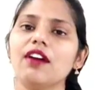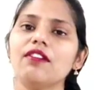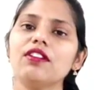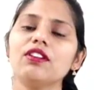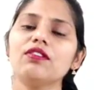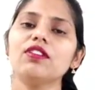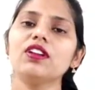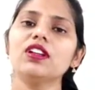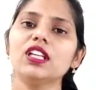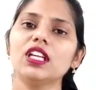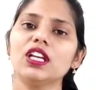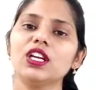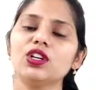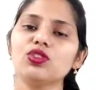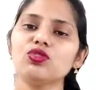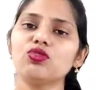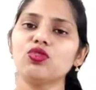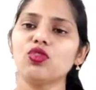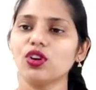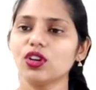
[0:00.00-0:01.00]
everyone they
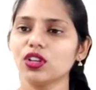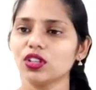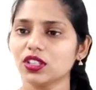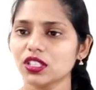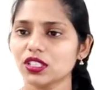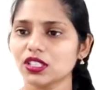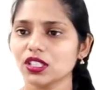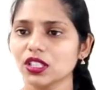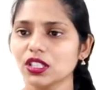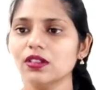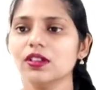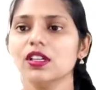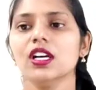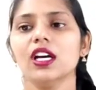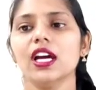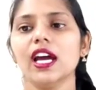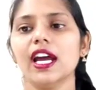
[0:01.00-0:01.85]
need to follow this uh,